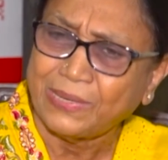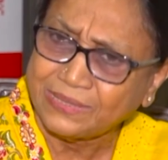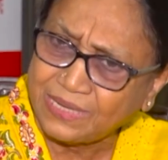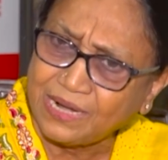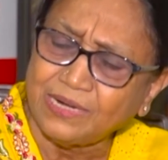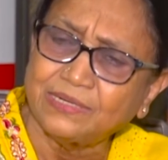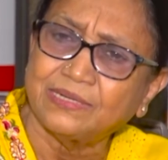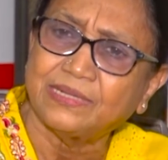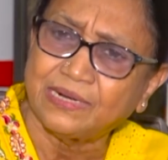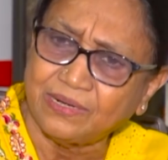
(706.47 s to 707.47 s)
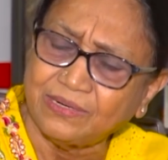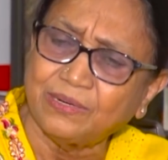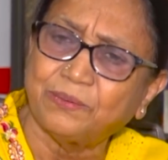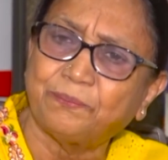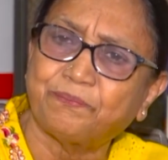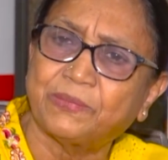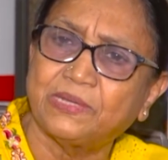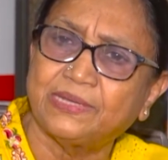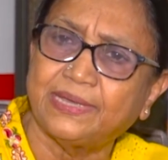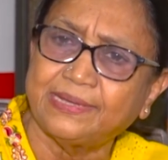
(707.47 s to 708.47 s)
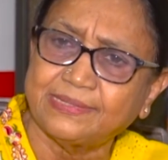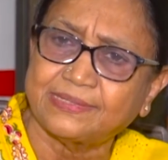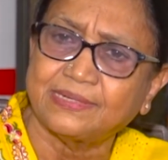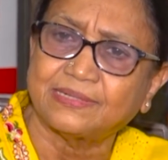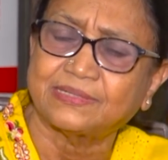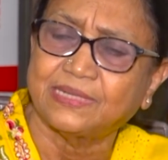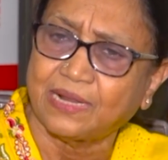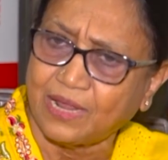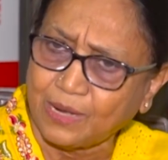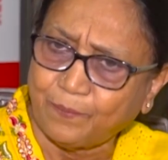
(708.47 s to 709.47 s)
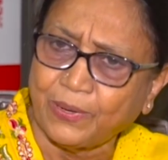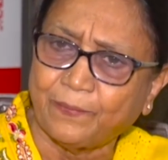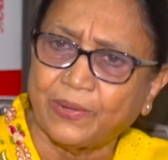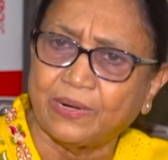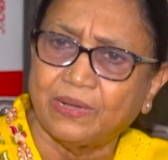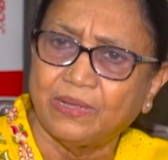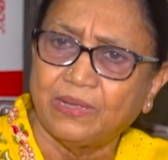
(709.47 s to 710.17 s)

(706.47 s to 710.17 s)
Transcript: But there are youngsters, there are people